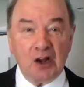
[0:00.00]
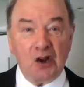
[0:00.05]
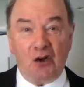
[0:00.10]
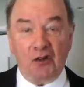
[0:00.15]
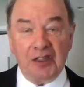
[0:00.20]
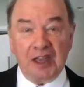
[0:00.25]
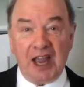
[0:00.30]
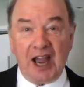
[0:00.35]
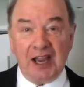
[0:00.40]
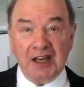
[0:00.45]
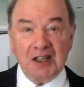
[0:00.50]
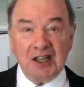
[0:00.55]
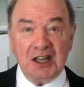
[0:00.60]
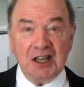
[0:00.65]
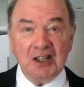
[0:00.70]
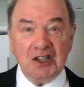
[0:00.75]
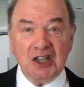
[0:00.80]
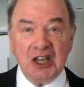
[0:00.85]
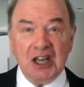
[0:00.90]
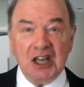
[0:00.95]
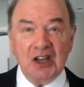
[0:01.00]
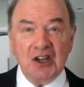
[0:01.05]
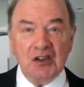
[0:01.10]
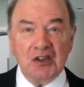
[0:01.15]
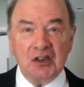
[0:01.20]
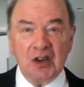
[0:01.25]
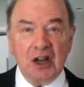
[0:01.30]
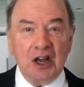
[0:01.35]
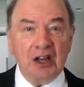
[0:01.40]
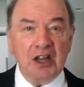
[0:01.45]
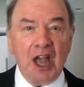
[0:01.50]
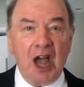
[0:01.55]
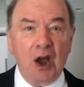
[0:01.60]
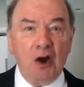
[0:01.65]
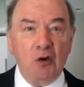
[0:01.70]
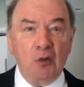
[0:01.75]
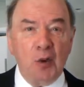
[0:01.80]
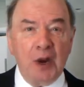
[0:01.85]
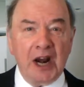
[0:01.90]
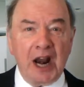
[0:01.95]
I got the idea years
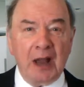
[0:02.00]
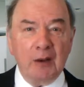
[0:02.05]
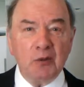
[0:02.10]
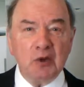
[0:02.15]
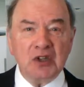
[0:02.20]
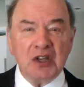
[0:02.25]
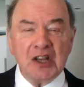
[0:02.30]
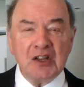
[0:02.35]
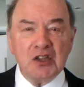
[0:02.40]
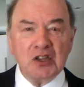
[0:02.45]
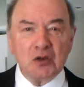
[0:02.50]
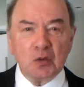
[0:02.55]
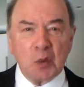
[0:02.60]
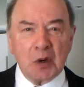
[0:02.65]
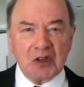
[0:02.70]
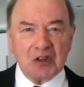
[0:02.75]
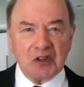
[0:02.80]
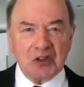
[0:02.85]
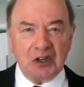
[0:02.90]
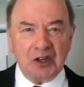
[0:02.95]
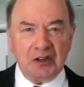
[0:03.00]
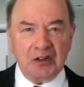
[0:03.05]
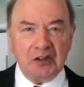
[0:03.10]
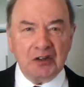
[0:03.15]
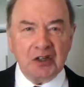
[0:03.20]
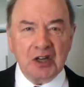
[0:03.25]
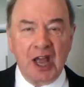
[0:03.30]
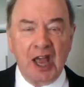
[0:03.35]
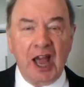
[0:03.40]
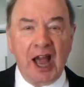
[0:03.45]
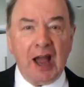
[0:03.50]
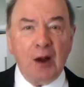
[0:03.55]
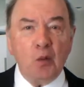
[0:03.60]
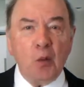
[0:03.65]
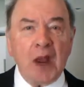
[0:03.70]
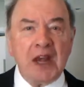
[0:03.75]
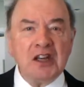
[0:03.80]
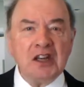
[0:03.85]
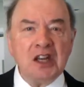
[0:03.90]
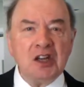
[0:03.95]
ago when I was in Switzerland. I
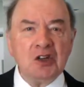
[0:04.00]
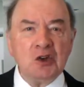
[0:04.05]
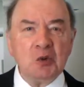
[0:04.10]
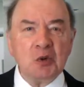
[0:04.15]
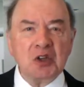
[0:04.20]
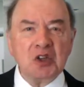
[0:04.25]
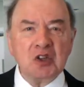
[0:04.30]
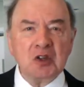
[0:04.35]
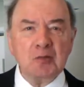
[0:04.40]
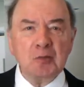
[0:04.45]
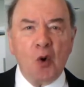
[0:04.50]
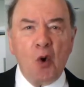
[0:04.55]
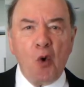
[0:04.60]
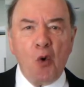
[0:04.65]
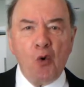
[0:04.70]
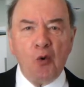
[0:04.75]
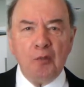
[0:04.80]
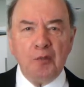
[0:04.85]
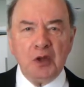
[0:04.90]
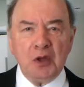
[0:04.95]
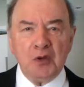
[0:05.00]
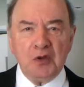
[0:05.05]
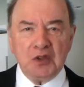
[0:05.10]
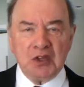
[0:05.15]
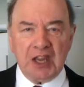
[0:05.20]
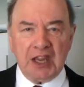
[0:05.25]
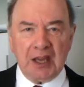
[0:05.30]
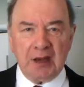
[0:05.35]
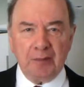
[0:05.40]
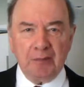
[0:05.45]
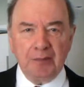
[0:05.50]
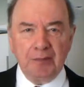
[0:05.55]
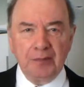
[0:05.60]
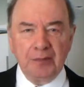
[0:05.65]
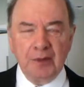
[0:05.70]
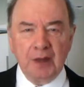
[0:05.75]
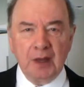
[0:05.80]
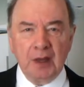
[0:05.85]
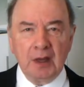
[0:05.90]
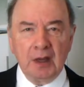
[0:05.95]
went into a small
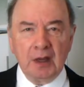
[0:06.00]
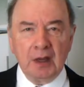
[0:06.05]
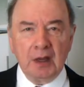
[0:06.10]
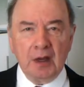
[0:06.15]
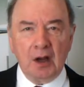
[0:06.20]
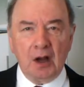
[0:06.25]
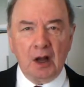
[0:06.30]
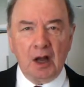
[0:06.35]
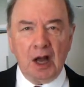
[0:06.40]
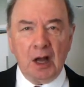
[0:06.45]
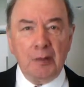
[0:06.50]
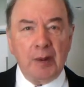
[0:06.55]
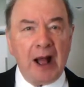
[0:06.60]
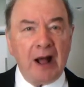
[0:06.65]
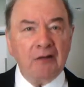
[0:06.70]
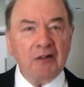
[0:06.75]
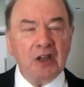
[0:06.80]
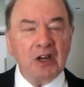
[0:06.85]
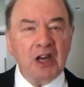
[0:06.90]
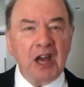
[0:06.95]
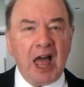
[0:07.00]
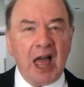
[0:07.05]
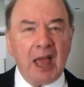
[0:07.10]
museum about the